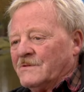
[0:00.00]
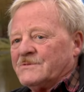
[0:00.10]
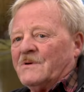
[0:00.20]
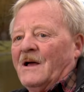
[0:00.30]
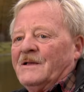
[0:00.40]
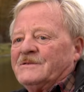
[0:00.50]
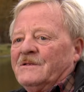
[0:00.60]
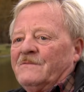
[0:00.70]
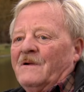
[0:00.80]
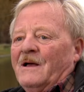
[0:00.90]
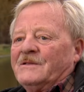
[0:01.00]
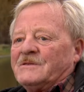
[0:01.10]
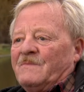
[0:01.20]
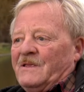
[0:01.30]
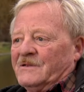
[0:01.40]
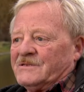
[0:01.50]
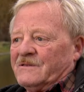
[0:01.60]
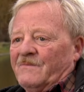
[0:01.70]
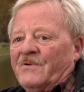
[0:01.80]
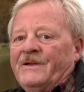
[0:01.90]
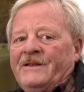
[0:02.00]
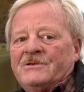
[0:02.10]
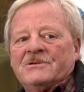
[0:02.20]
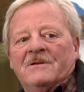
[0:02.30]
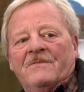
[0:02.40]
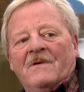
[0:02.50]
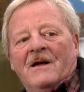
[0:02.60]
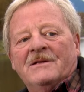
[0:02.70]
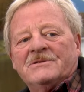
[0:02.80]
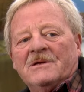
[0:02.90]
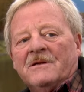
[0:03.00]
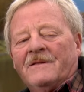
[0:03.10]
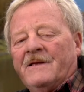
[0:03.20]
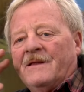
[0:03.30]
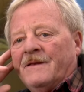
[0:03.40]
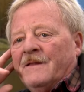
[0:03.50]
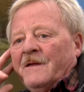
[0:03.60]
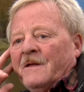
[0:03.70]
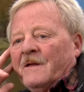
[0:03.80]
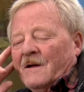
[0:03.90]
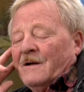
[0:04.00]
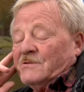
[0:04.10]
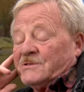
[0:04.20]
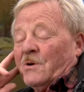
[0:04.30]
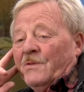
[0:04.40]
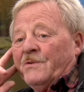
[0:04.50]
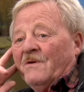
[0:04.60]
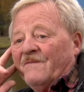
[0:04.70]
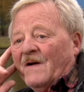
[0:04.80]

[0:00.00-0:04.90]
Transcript: was rising and rising because of the breach and rising, and then I was told to